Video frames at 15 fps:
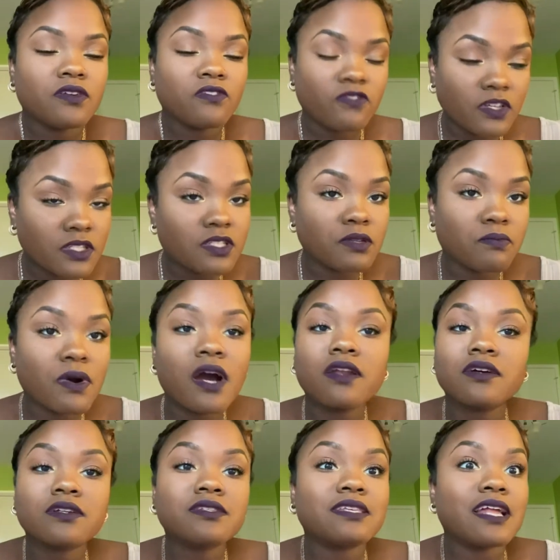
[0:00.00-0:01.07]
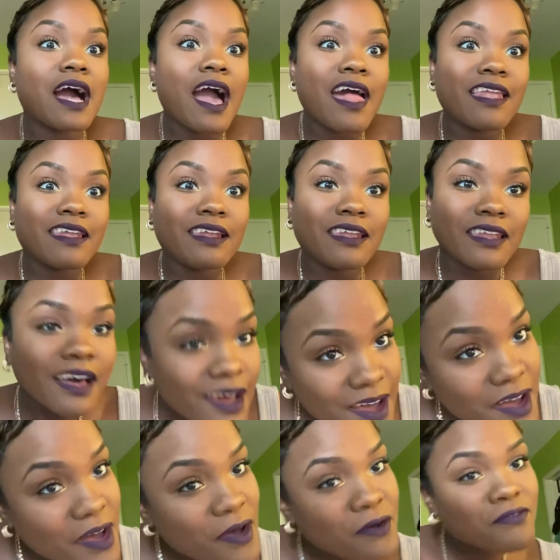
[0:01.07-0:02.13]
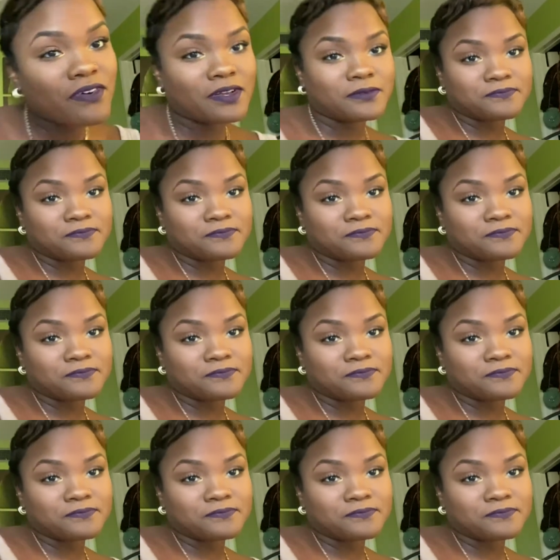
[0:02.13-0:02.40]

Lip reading: Fenty products that I love.